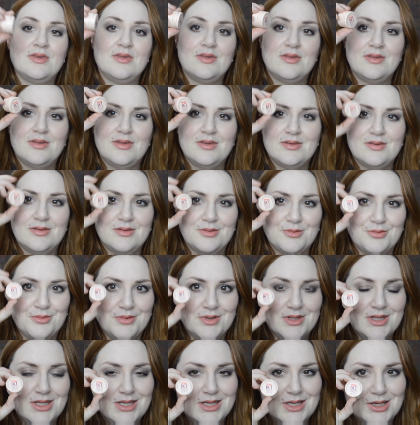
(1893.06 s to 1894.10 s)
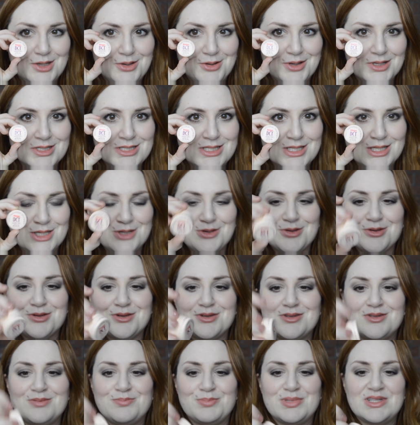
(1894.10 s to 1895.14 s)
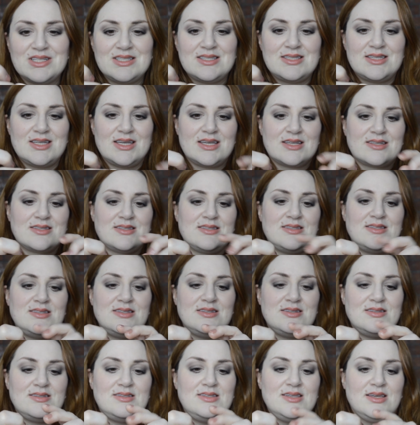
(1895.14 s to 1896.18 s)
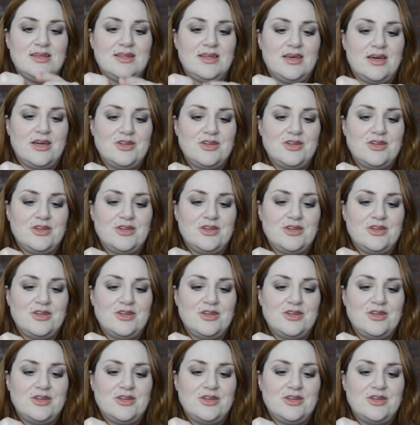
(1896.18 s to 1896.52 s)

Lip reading: This is a really crusty old Blistex Daily